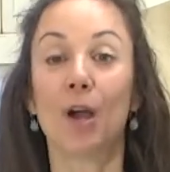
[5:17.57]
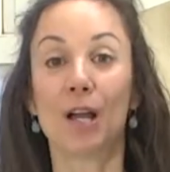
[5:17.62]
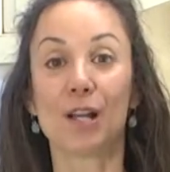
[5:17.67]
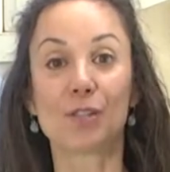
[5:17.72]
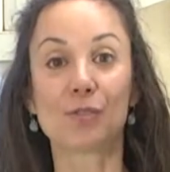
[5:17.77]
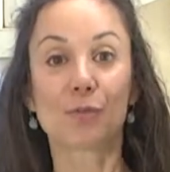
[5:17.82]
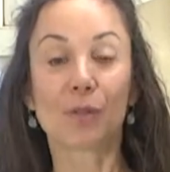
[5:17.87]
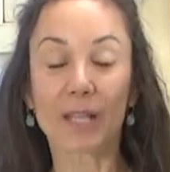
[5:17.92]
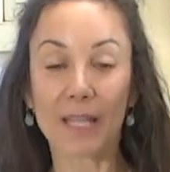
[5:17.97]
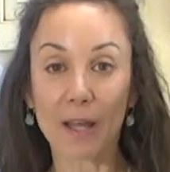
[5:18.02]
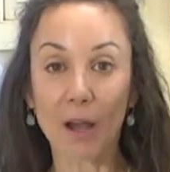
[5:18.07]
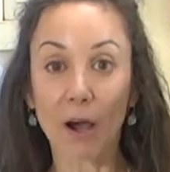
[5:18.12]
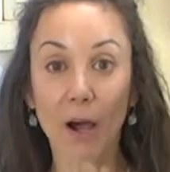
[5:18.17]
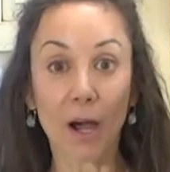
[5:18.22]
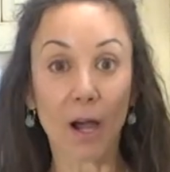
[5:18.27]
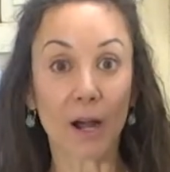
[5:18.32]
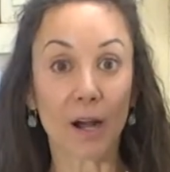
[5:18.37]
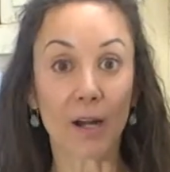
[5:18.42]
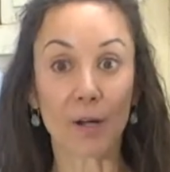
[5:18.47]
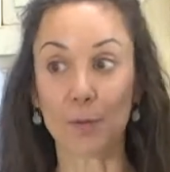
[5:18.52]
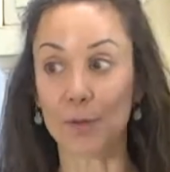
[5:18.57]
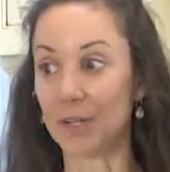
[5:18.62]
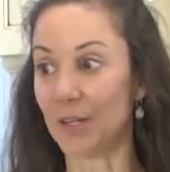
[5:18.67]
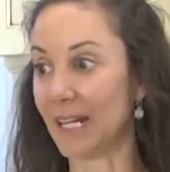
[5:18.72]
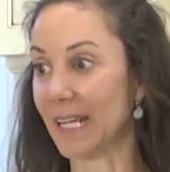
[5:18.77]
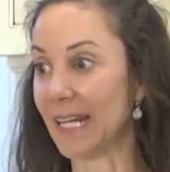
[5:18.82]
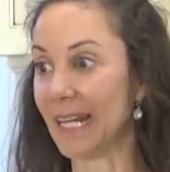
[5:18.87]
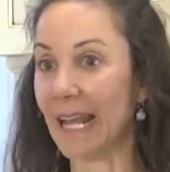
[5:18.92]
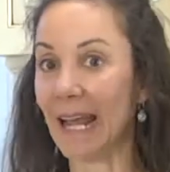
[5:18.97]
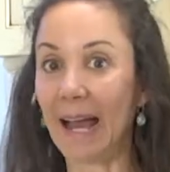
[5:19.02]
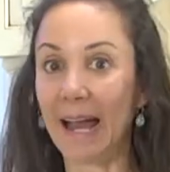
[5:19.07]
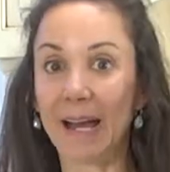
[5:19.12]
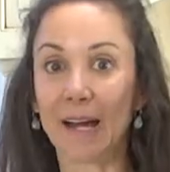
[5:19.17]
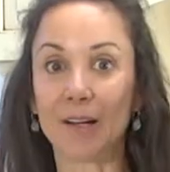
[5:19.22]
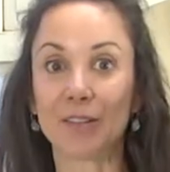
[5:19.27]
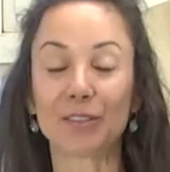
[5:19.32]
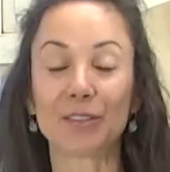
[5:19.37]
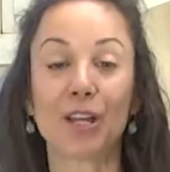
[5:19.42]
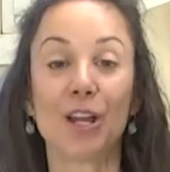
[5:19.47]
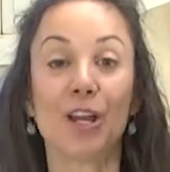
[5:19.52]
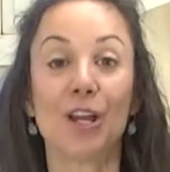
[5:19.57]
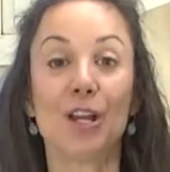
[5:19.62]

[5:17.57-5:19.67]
It's really hard when you're eating out.